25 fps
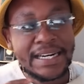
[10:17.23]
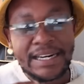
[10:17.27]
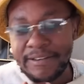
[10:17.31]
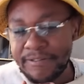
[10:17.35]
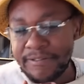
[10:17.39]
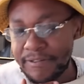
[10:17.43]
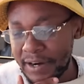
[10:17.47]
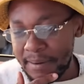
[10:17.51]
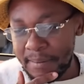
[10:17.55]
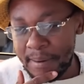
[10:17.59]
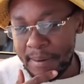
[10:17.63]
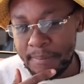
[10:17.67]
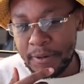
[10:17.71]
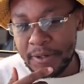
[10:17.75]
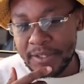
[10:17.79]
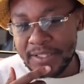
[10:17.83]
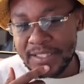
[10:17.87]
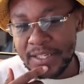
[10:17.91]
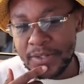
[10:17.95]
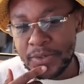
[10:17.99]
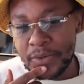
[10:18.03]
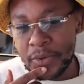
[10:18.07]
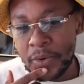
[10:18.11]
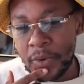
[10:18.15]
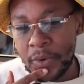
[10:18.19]
for
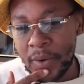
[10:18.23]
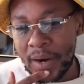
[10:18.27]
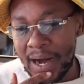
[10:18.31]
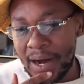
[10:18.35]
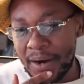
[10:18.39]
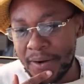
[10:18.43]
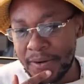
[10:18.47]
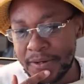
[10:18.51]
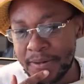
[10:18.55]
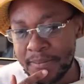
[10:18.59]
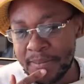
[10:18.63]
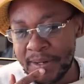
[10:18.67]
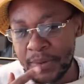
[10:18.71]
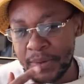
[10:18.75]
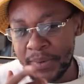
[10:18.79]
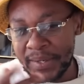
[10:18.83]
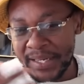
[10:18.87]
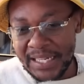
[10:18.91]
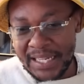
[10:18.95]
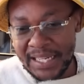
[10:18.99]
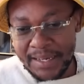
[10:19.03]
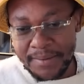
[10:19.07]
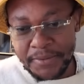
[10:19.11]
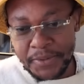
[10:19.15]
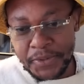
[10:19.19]
Ramaphosa to go out. But when it
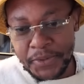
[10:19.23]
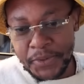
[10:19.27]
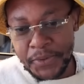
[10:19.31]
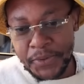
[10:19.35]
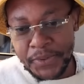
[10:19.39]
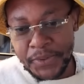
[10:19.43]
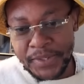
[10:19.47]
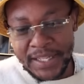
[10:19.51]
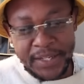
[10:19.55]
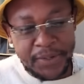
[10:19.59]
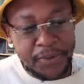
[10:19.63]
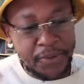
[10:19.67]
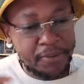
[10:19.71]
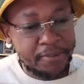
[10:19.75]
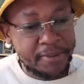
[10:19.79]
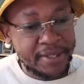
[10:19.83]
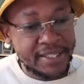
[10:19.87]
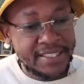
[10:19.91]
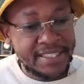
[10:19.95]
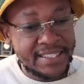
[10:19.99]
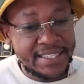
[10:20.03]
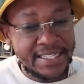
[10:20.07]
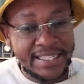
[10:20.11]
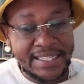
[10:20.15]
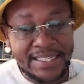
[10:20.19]
comes to the new
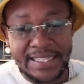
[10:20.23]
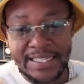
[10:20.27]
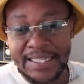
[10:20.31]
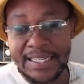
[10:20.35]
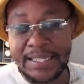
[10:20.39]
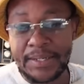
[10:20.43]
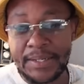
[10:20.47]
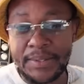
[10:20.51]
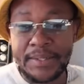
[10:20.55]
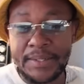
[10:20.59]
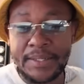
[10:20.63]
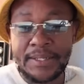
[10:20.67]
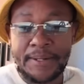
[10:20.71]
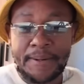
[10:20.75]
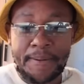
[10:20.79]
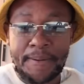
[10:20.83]
president, then